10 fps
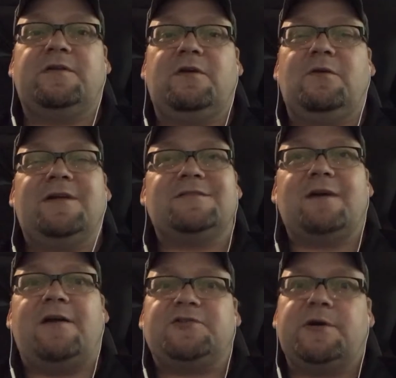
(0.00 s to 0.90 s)
do. And it's
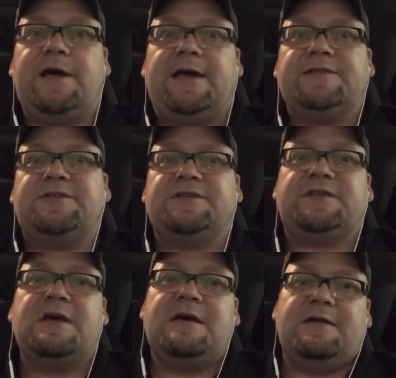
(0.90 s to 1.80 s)
not a trick. It's
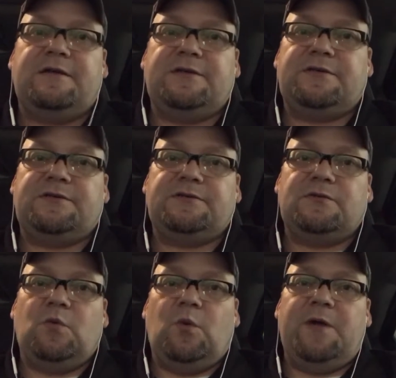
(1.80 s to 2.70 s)
just a
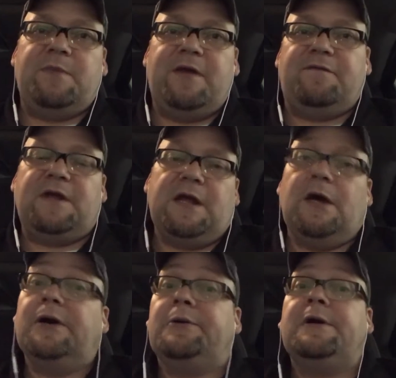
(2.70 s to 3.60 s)
1 minute
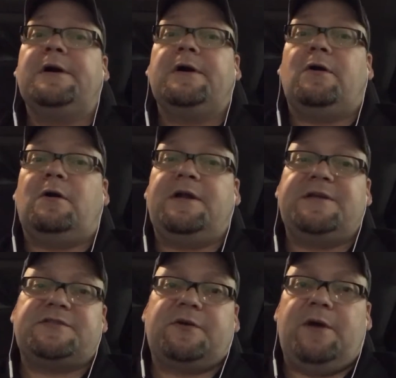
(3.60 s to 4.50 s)
video on
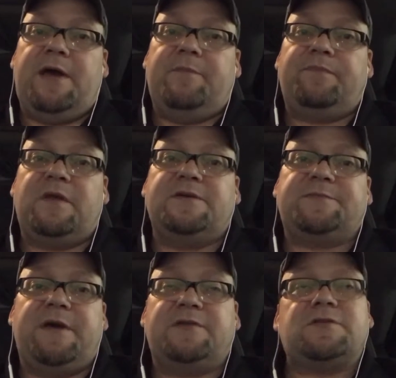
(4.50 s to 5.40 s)
Instagram is
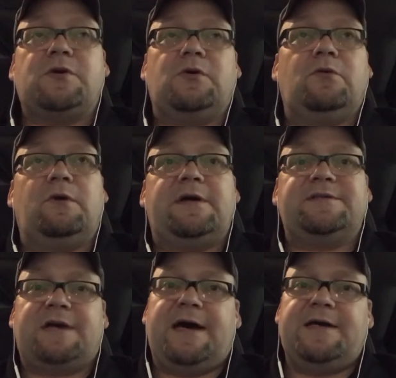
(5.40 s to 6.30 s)
meant to
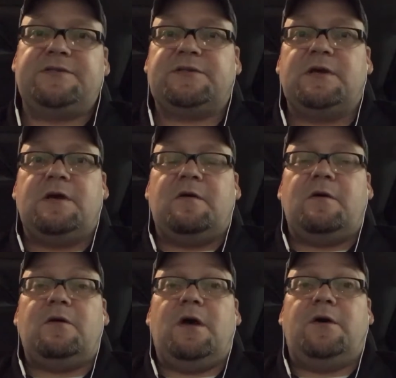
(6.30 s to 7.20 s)
entice
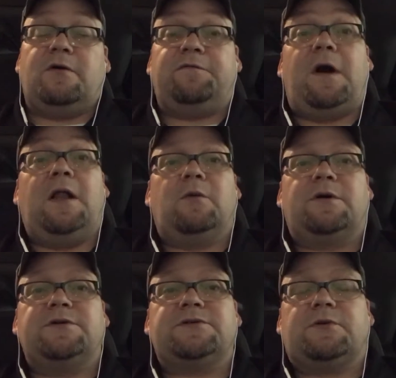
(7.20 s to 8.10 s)
your
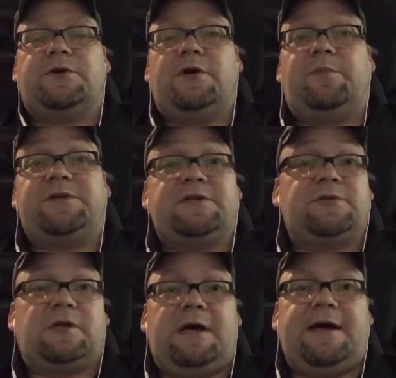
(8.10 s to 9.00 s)
followers or your potential
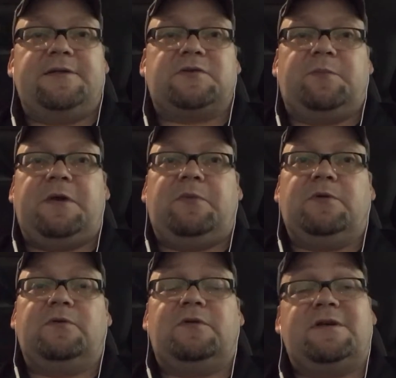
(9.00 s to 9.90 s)
clients or people.
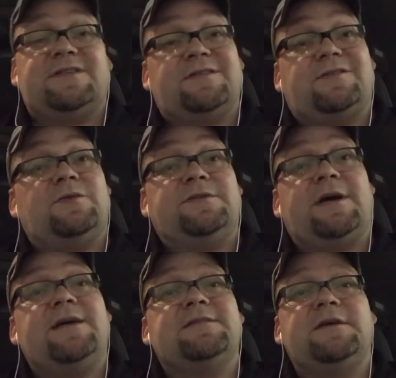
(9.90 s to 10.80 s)
It's to
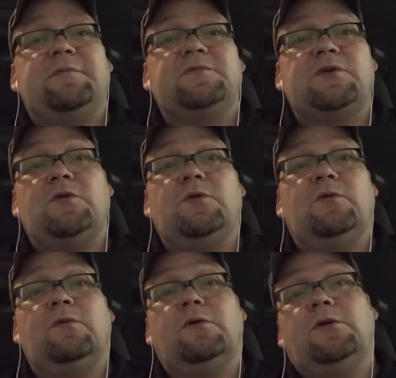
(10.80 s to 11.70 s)
entice them to
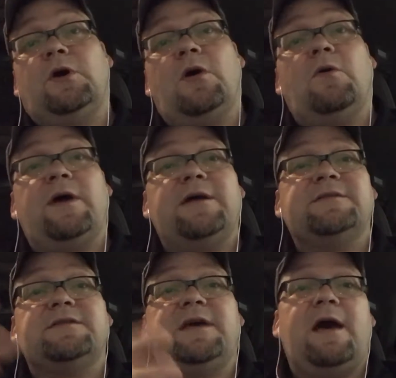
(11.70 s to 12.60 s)
go and
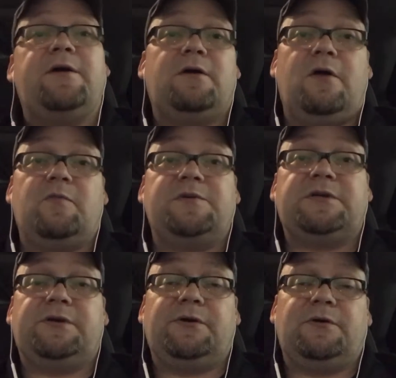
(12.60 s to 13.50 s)
seek out your other
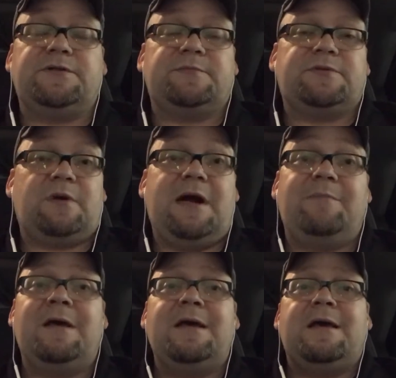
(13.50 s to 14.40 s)
material and subscribe.
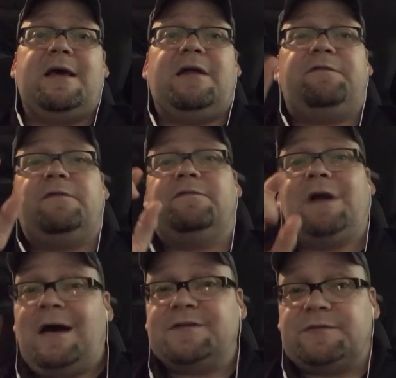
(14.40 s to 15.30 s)
And if you've
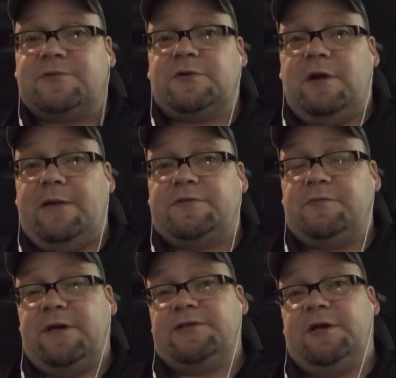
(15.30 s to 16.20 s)
not subscribed to
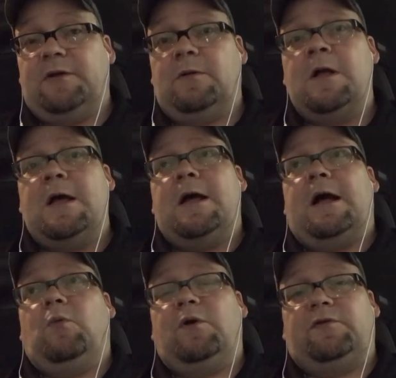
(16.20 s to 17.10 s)
my channel,
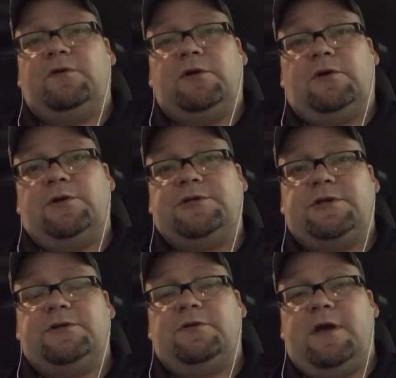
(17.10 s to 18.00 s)
I want to encourage you
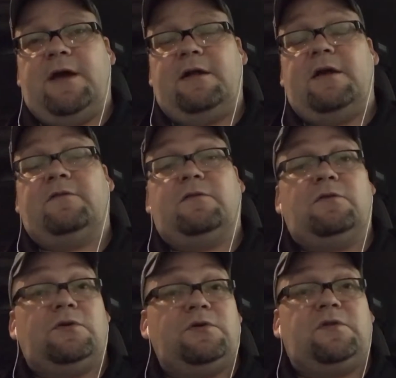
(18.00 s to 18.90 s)
to do that
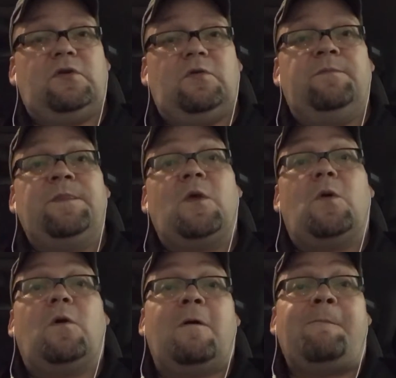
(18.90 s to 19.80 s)
to YouTube,
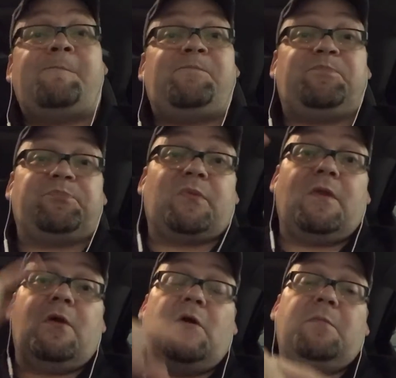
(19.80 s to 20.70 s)
or
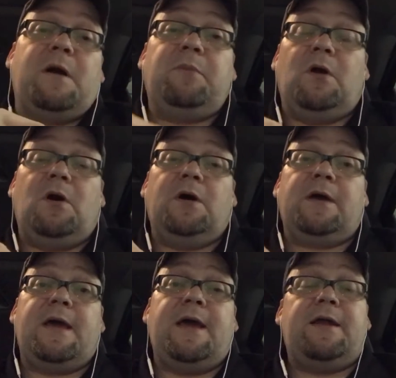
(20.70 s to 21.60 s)
go to my blog,
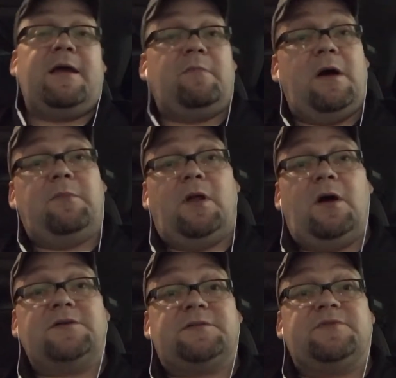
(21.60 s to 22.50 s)
and in my
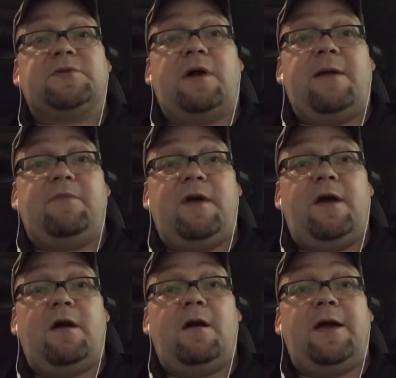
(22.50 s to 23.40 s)
blog subscribe
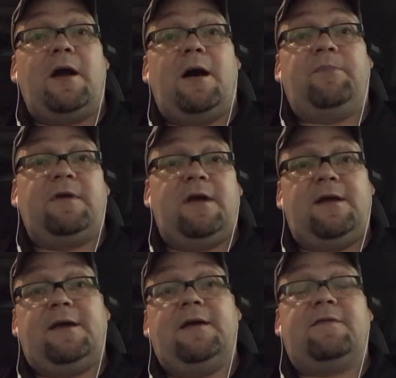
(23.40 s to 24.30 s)
there and opt in
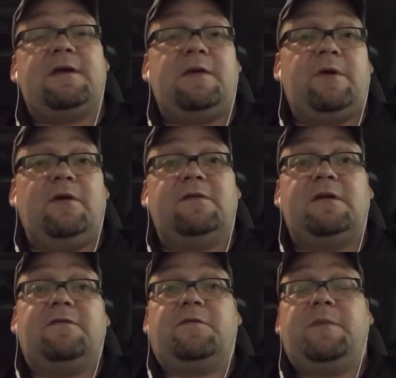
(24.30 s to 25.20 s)
and get the emails and
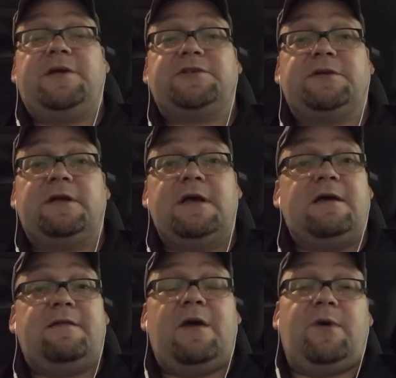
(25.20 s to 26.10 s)
information.
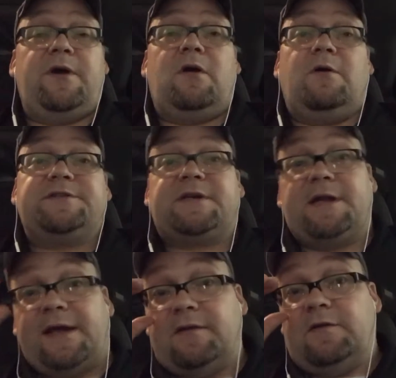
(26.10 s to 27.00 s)
That way you're always
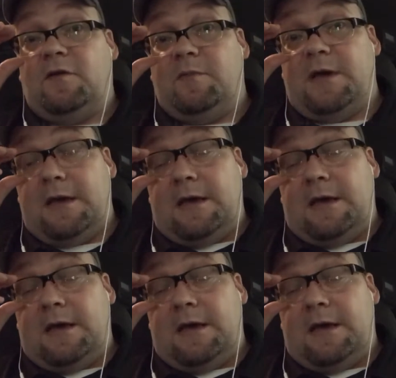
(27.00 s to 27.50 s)
connected to me,